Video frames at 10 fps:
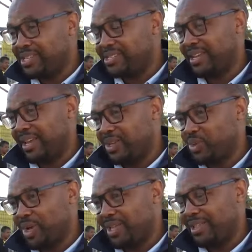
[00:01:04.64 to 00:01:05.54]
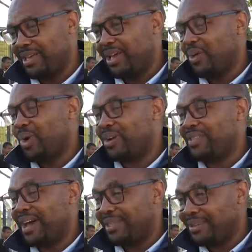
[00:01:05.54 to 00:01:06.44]
yesterday as well. One of
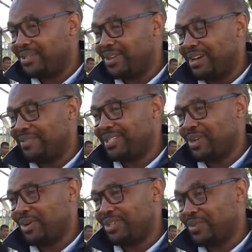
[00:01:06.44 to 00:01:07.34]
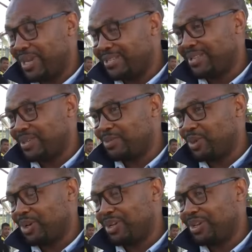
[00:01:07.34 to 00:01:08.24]
the other drivers that was arrested this
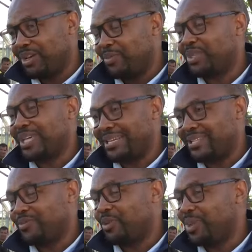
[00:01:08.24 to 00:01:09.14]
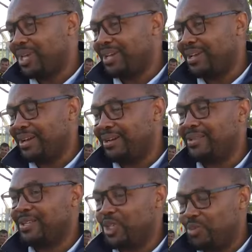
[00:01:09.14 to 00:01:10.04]
morning was arrested for being under
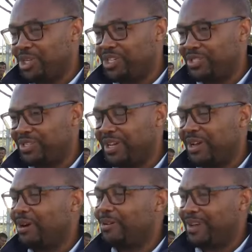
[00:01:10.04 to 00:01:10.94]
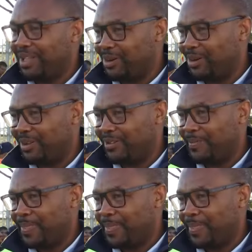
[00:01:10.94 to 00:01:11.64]
the suspicion of alcohol